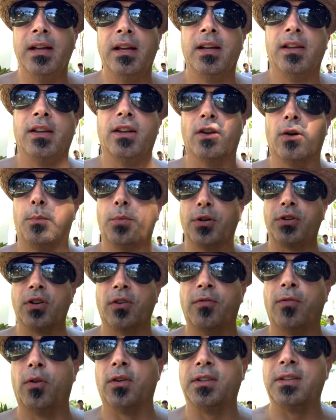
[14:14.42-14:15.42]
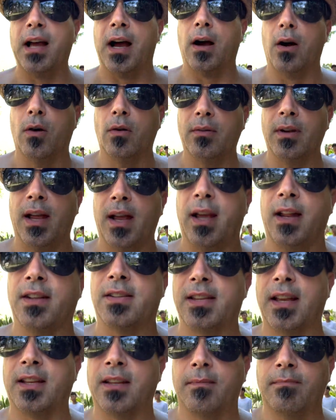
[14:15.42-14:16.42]
you know, put your foot down and it's
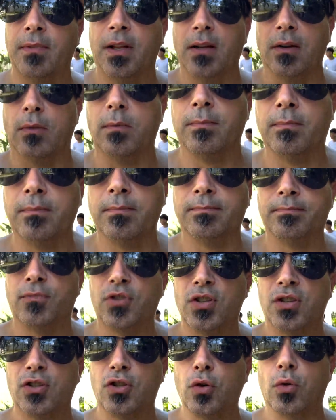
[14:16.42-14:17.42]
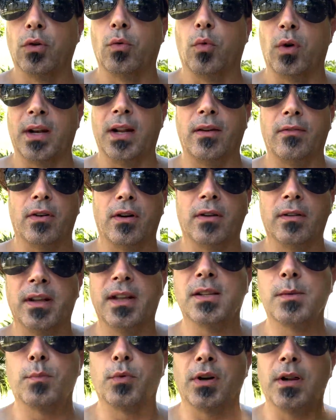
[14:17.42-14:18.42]
like, you know, just doing whatever.
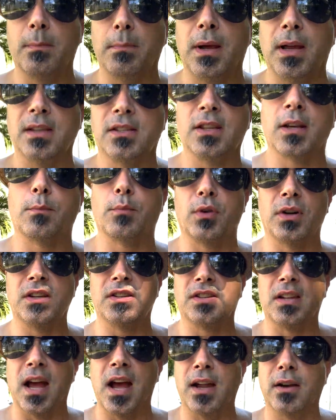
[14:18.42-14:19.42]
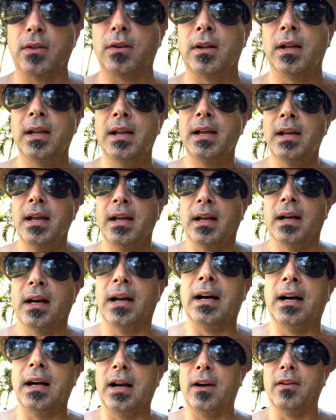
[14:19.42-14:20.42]
It's pretty basic, pretty standard.
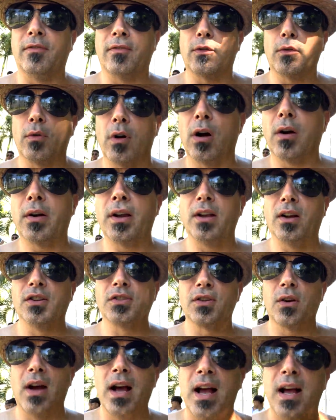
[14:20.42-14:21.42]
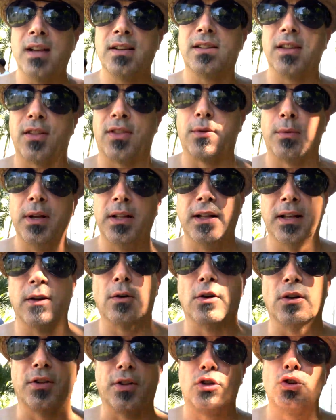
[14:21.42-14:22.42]
Uh, Ferrari also has a three liter
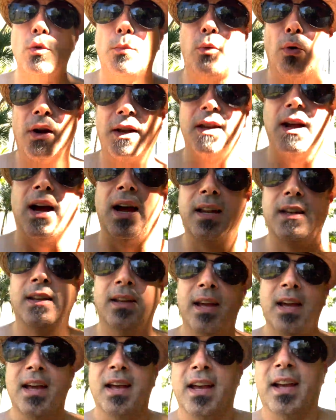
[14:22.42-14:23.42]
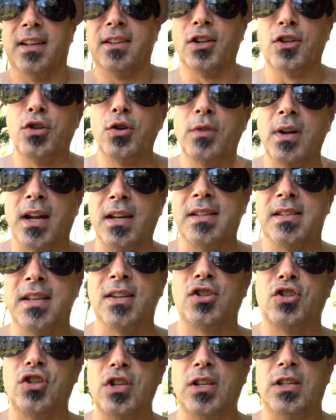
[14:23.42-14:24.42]
or the 2.9 in the
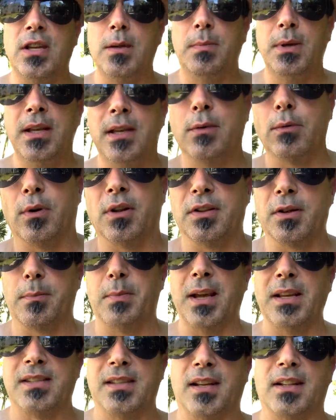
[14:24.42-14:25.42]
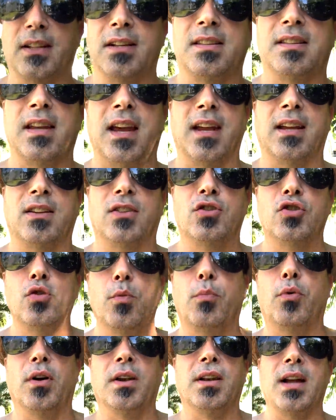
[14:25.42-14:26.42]
296 GTB, well, they're basically saying
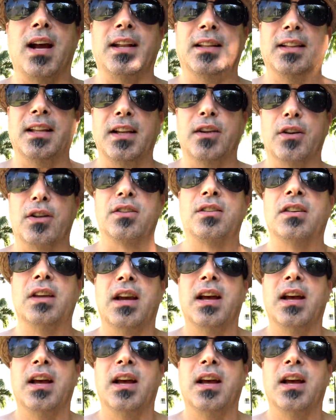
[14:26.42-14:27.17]
2.9 liters,